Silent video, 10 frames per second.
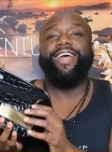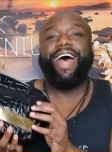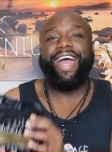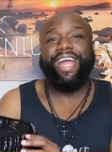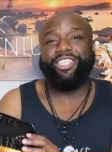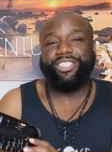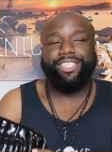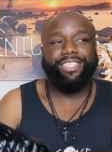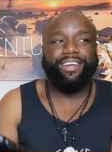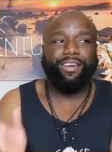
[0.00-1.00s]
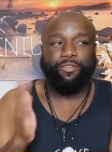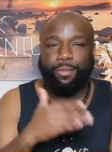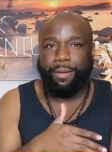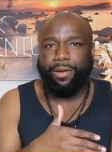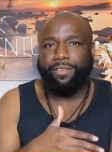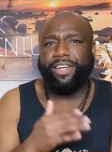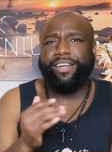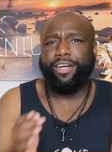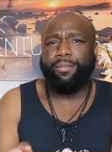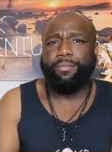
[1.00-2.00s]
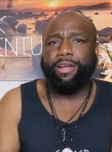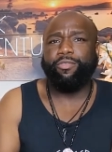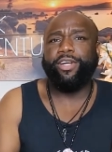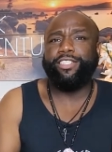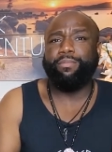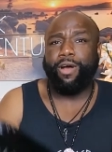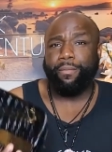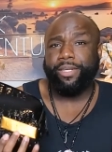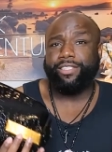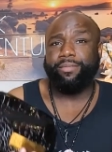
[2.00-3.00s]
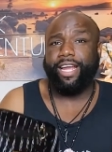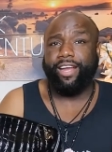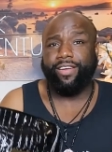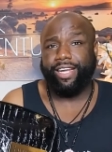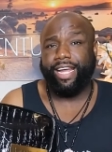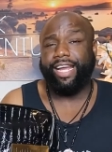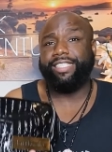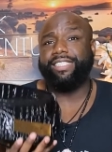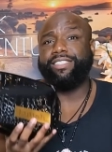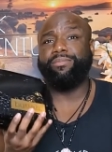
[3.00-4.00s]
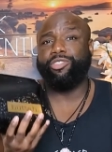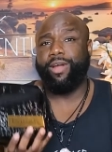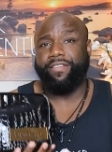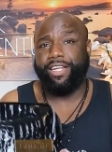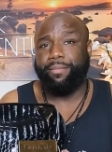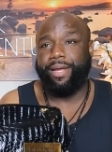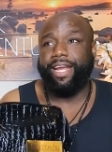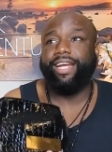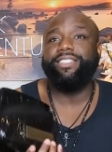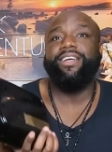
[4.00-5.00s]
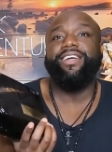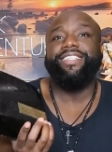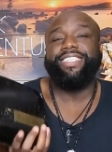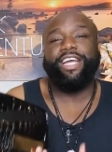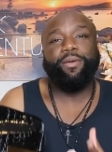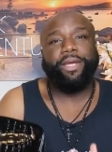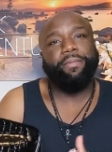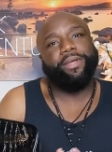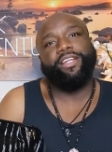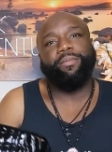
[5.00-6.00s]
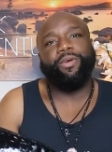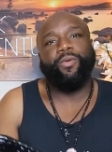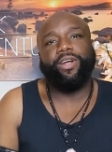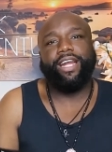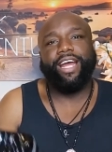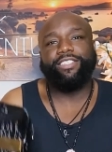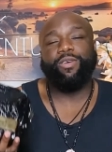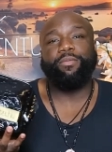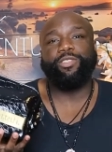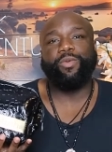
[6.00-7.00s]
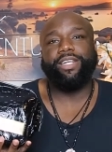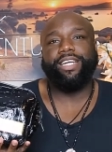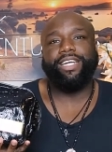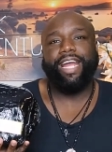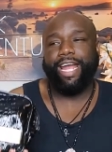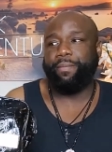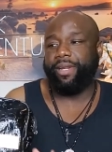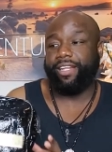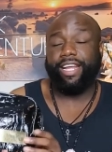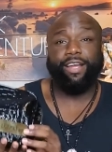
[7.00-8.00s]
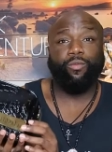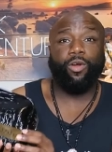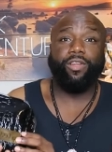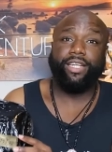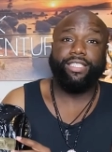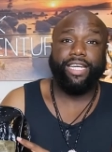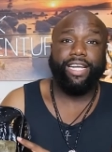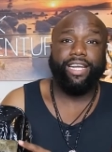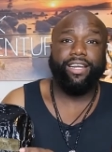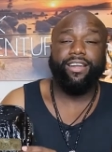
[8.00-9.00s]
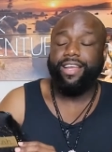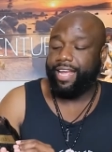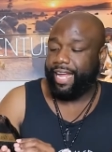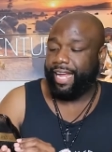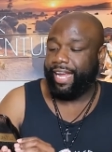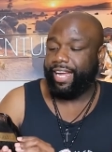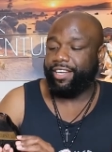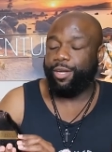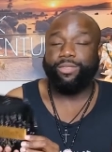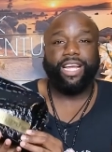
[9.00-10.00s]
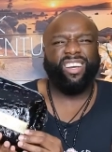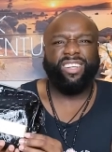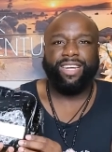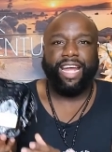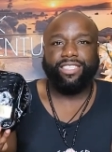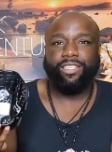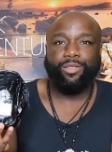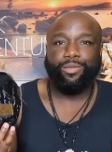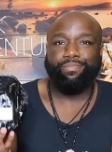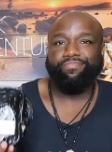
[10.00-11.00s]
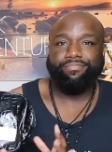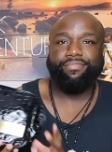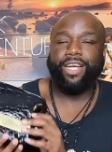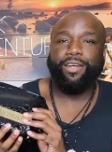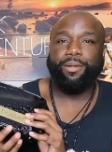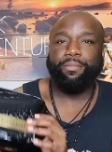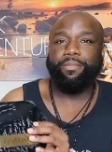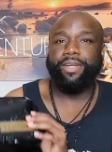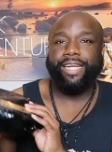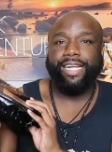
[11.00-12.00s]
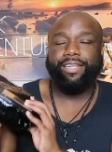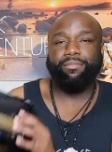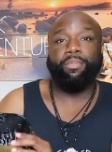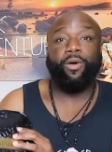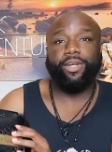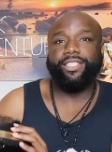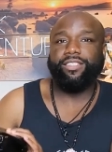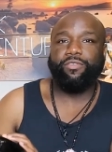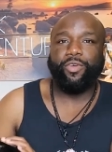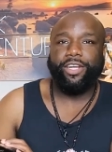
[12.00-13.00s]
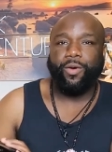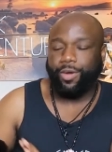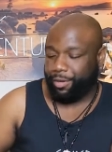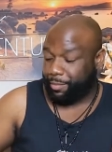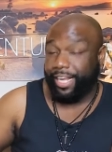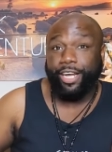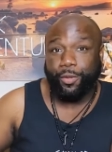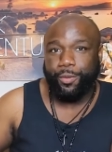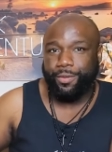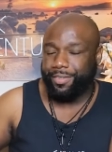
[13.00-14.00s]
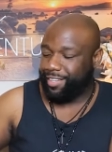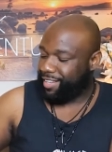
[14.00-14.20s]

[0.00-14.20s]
I actually for my birthday a couple of my friends bought me some carrying cases some traveling bags to help keep me a little bit organized so I was really happy that they worked this in and it was like a nice little um, neat bonus for the order. But anywho,